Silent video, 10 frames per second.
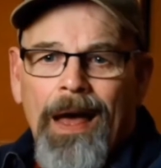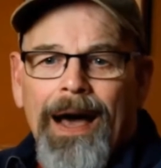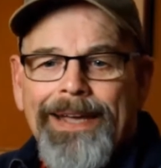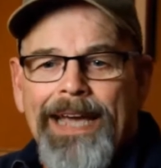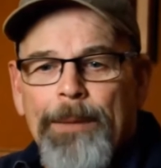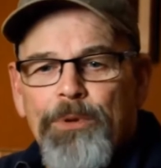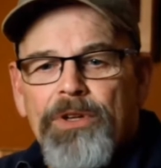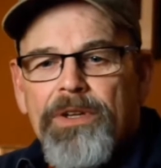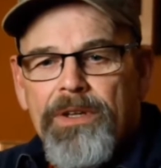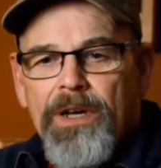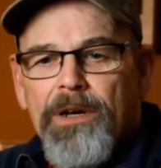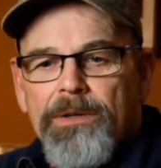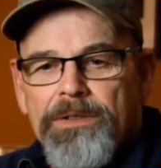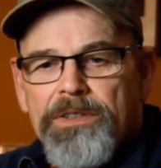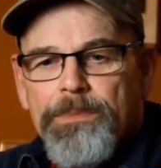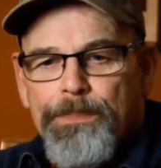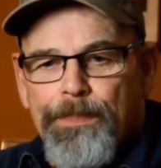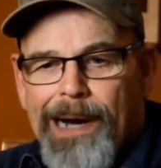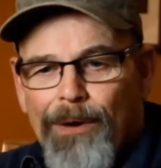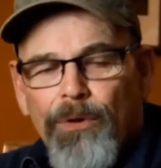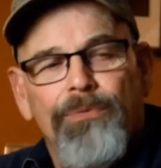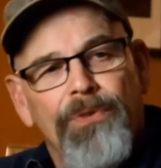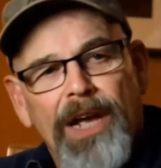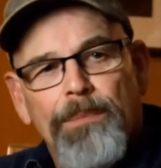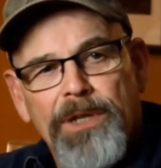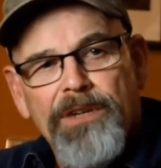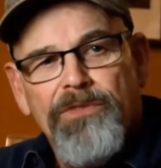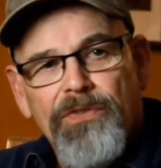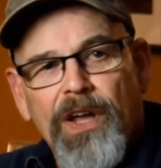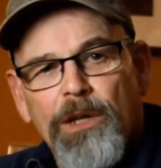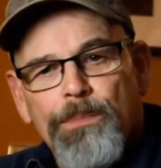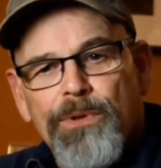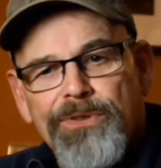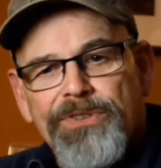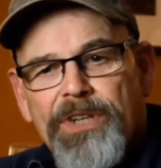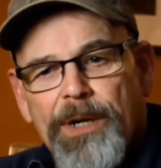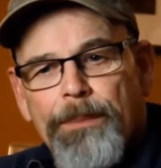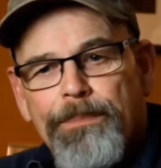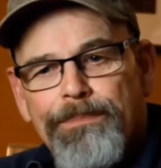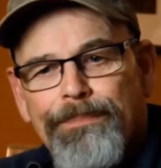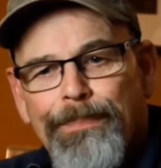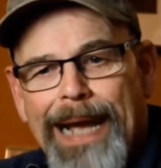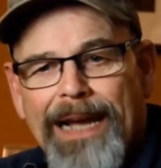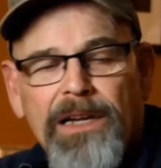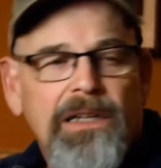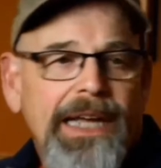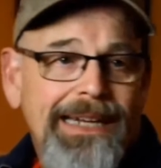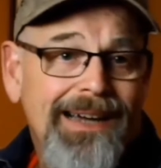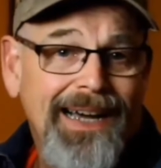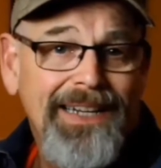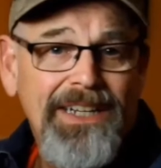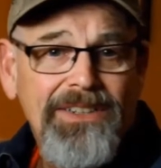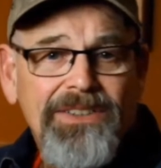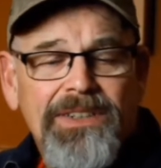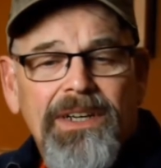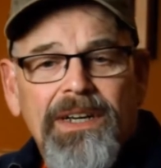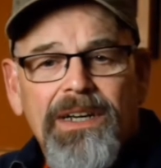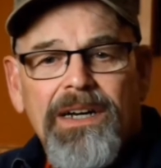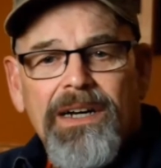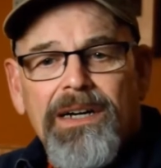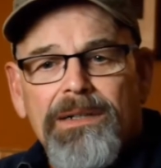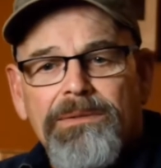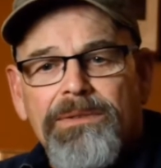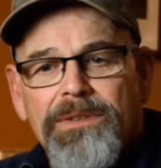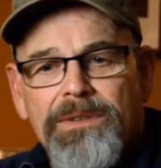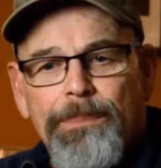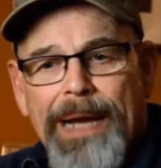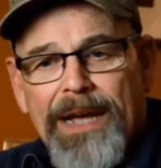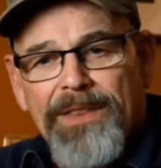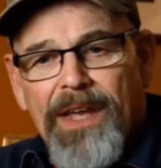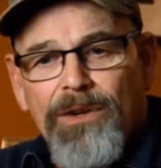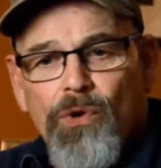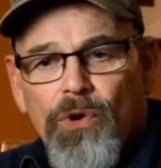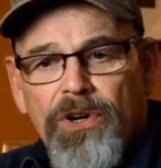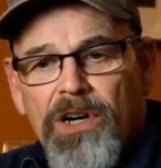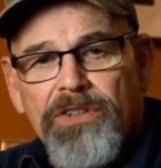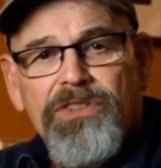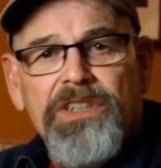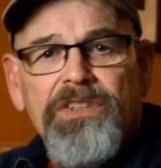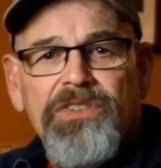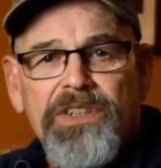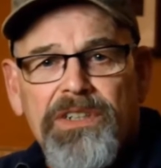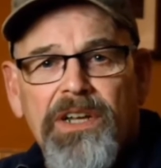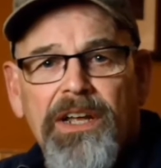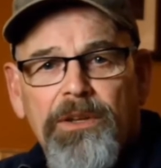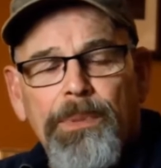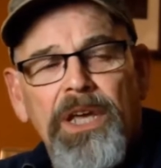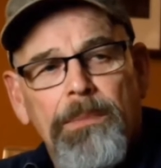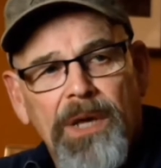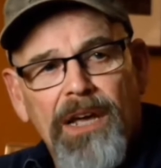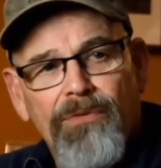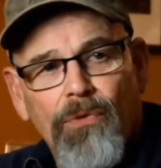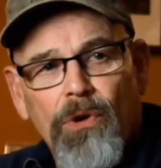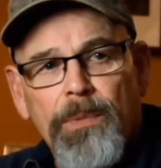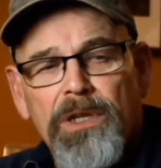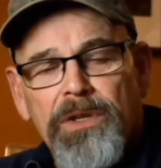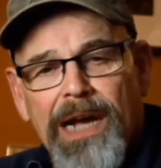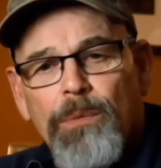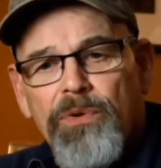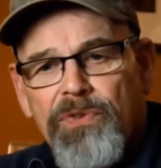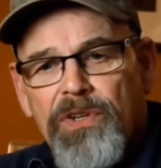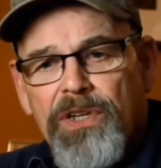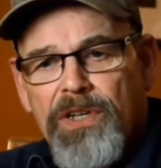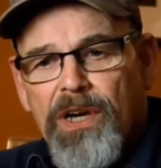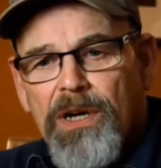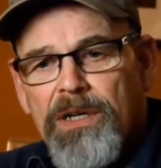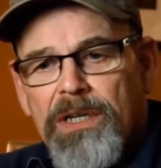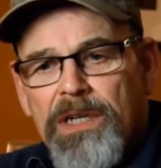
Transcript: I came to the Pyro family of developers back in the late 90s. Back then, Gordon Hutchings and the PMK formula, that was the